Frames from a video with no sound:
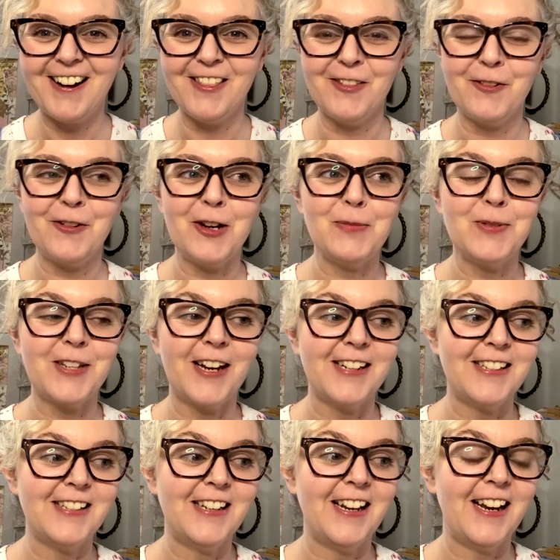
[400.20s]
on the
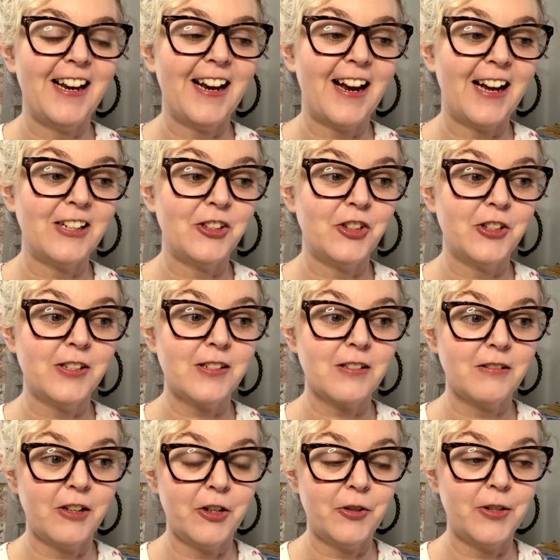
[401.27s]
website today, I just
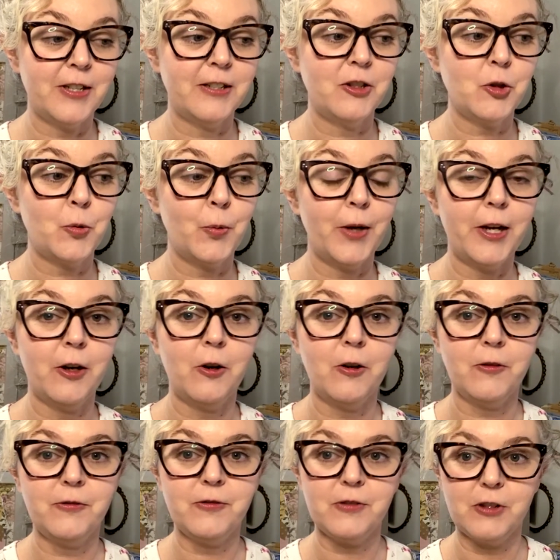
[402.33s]
loaded
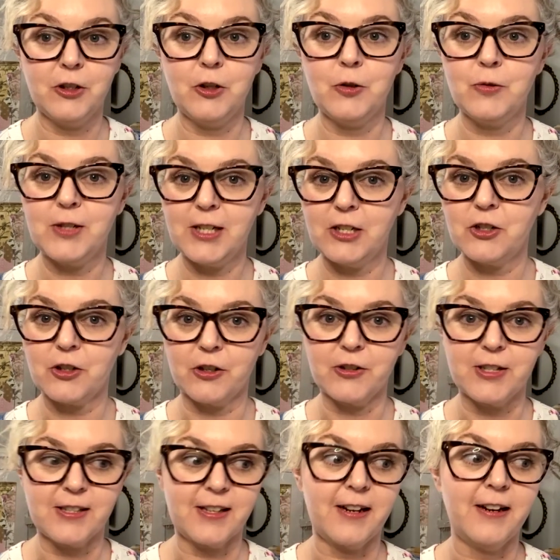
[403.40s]
12 new
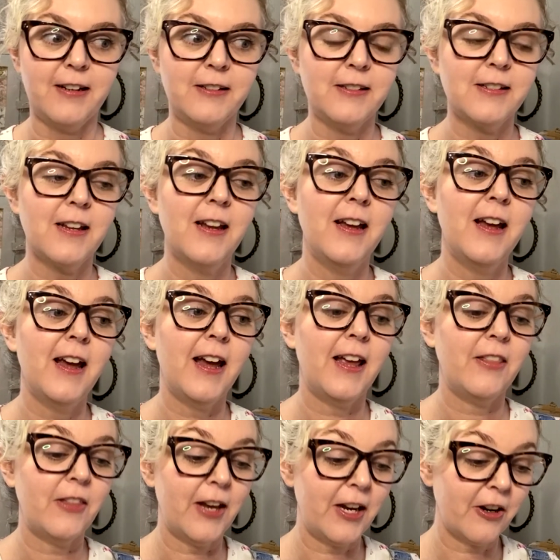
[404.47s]
t-shirt designs,
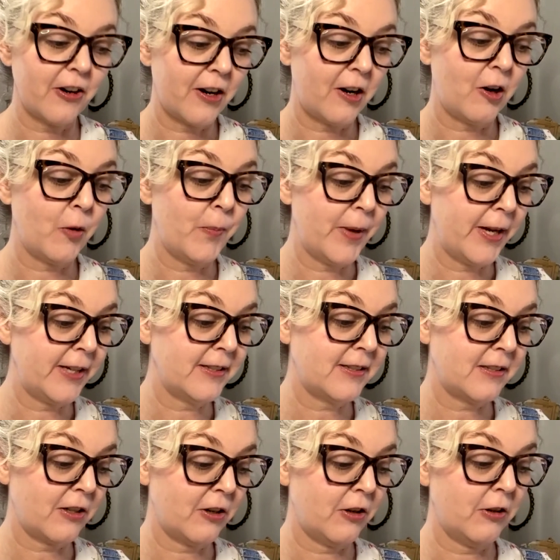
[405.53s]
and they are all
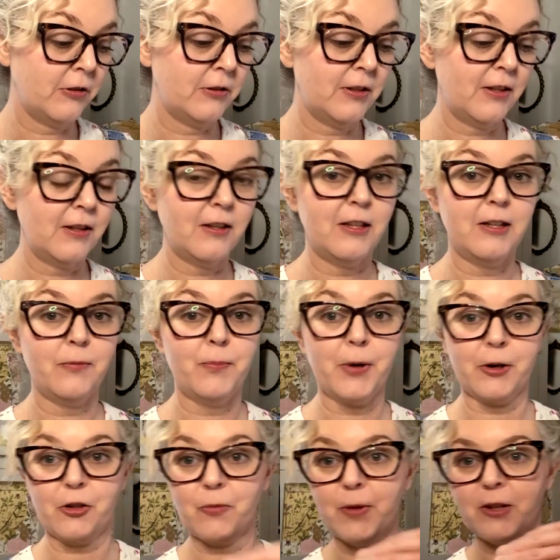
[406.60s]
based on the
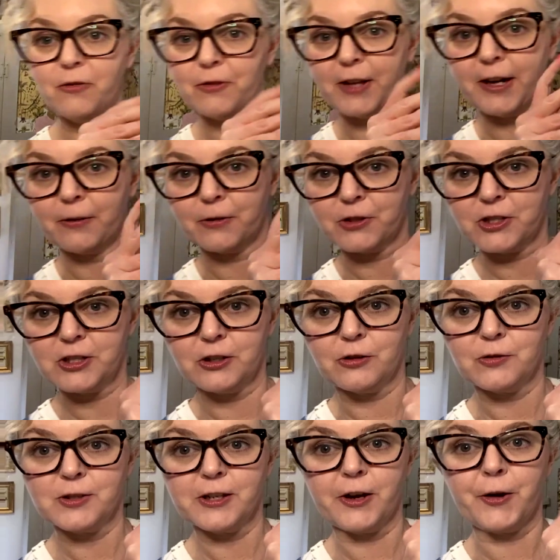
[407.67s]
birth month flowers
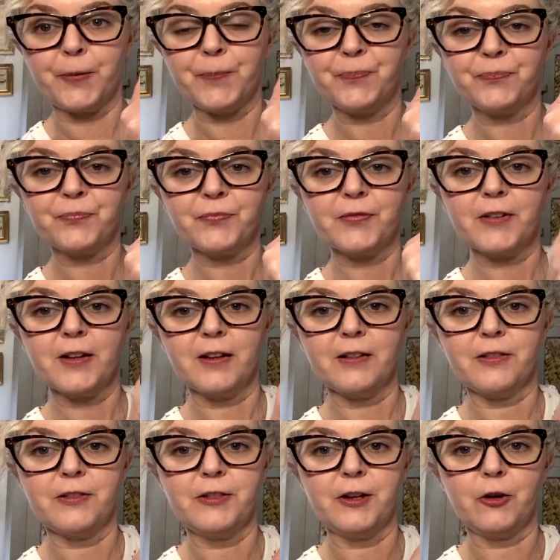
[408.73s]
too. So
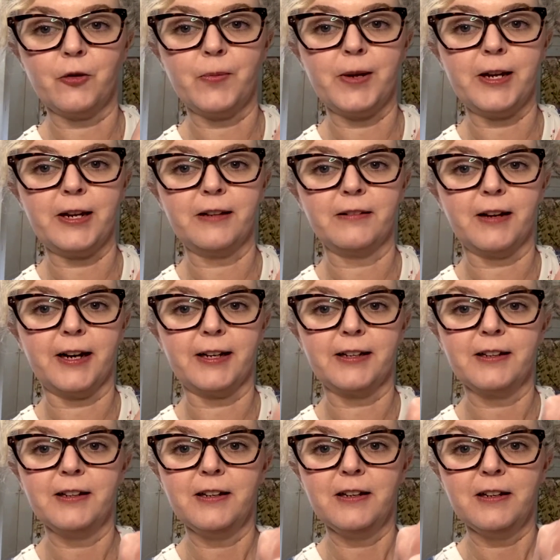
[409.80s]
there will be
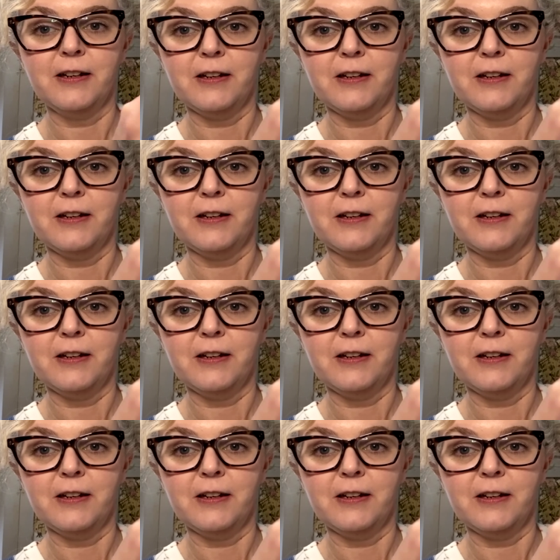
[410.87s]
like